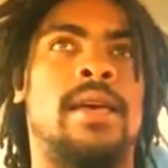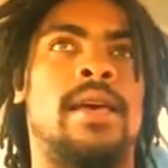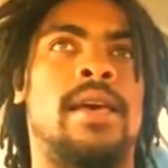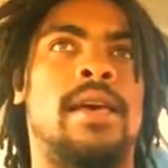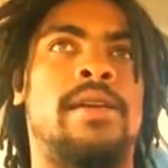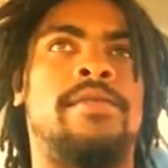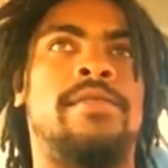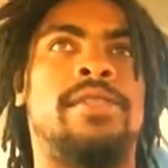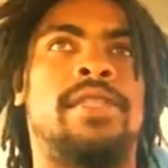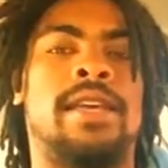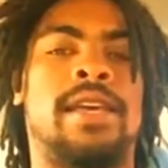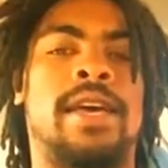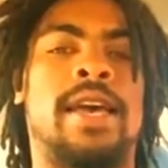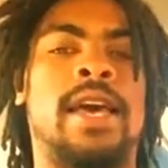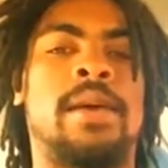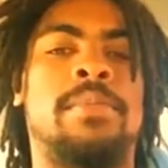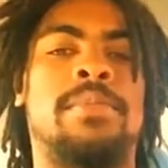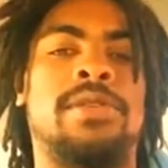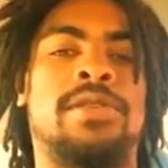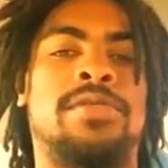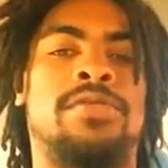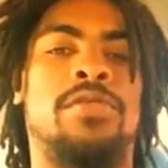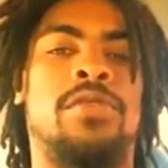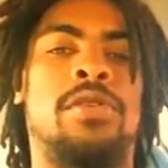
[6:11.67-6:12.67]
Everything
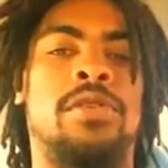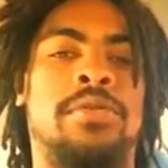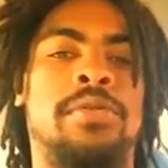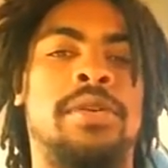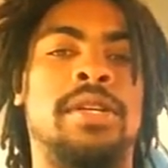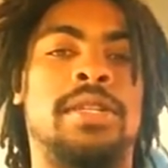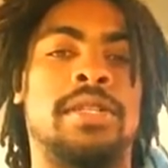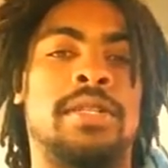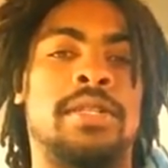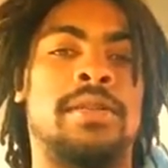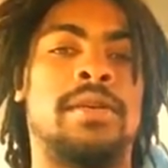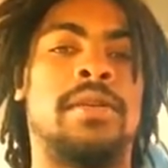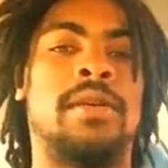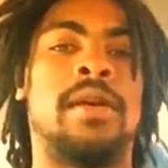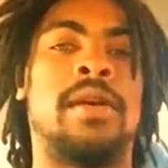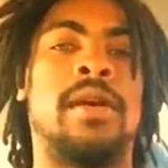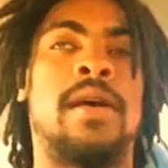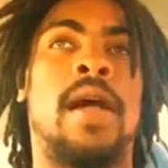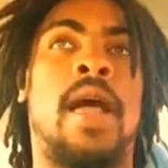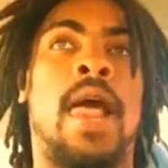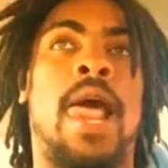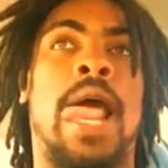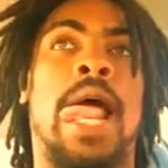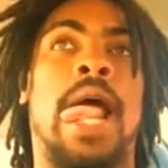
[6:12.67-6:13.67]
happens for a reason.
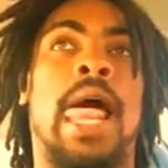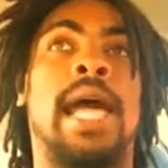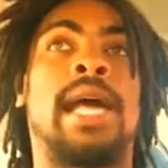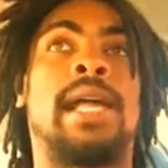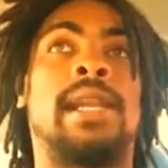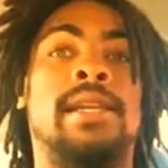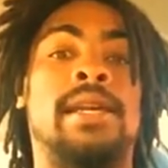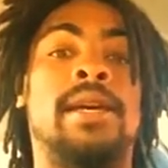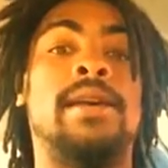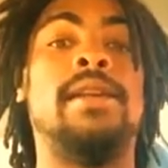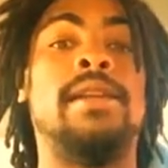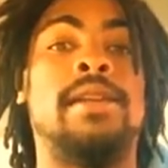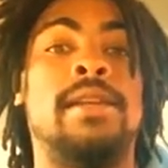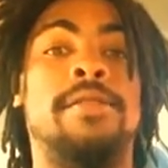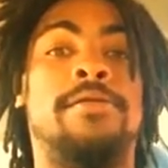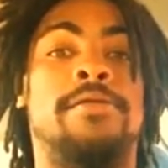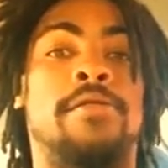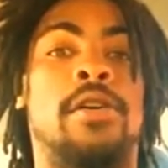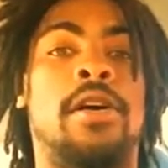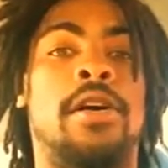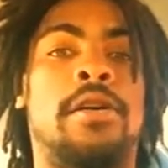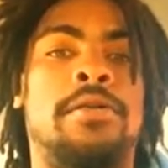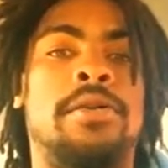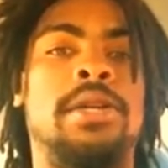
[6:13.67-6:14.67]
Like, literally
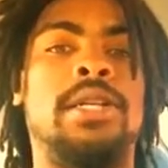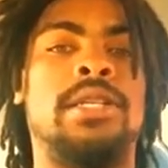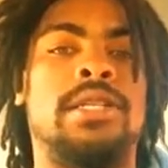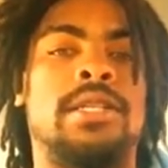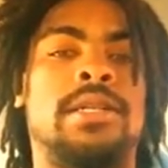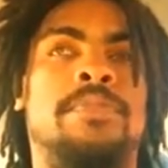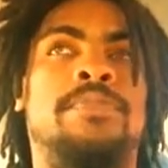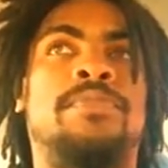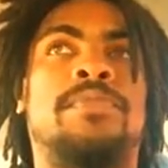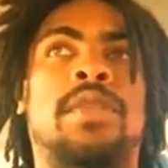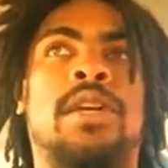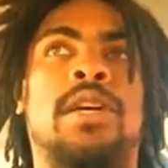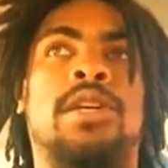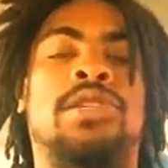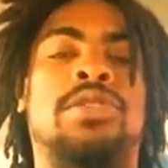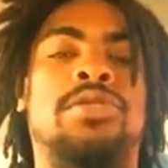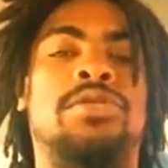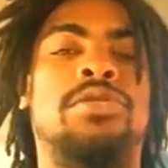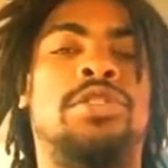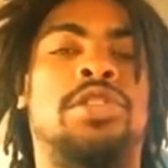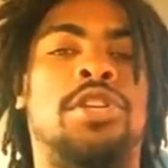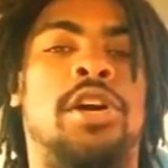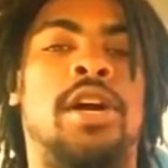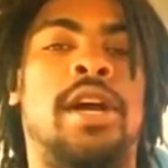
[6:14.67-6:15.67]
for a reason. A
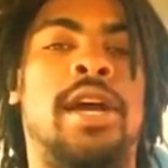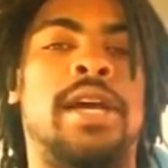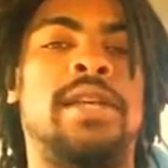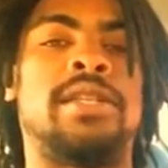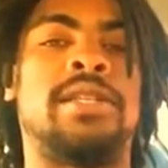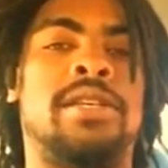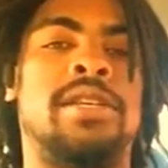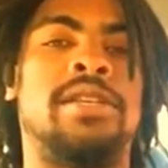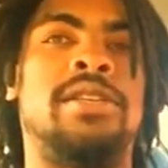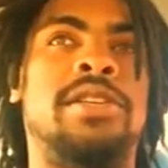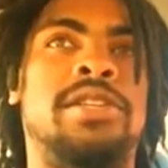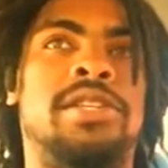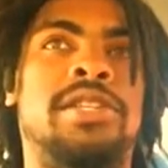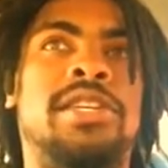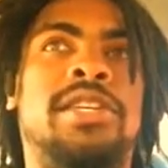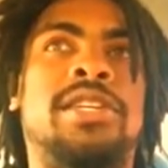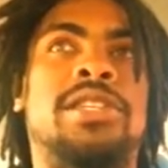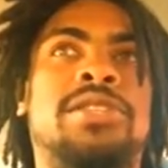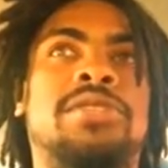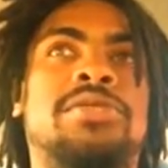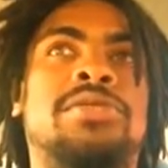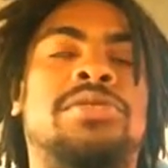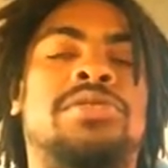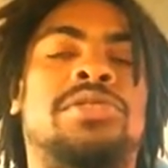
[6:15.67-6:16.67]
shooting star has energy. A
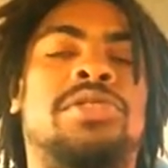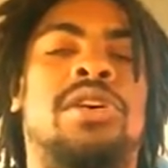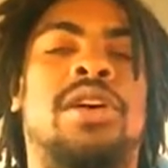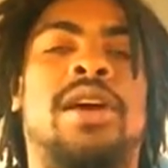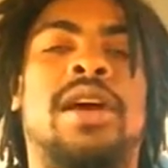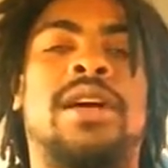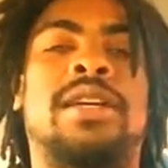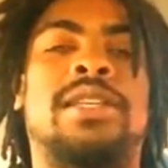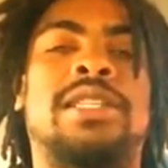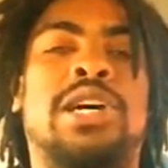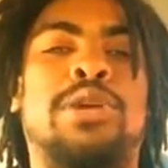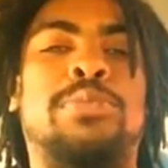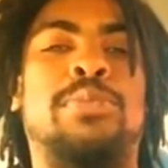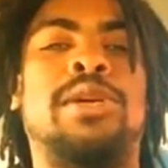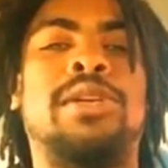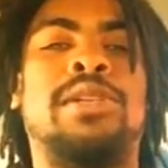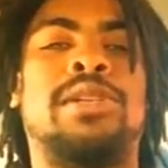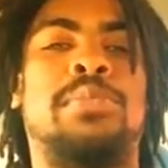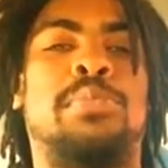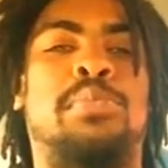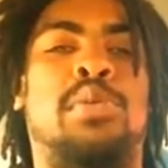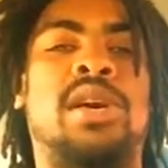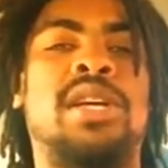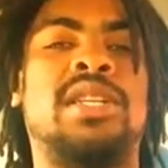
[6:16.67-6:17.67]
shooting star has so
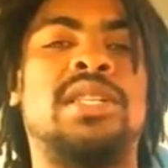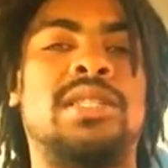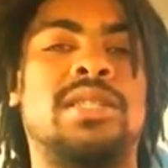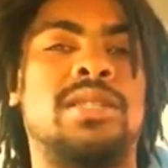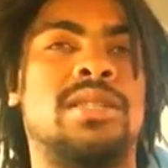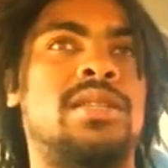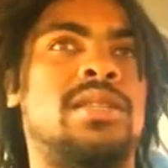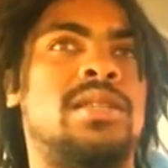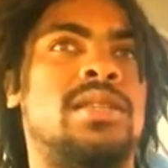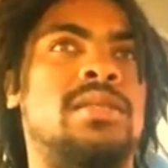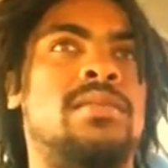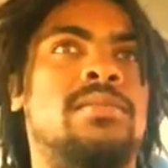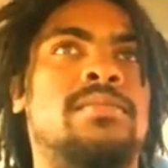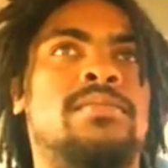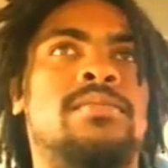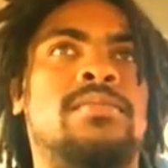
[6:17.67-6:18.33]
much presence.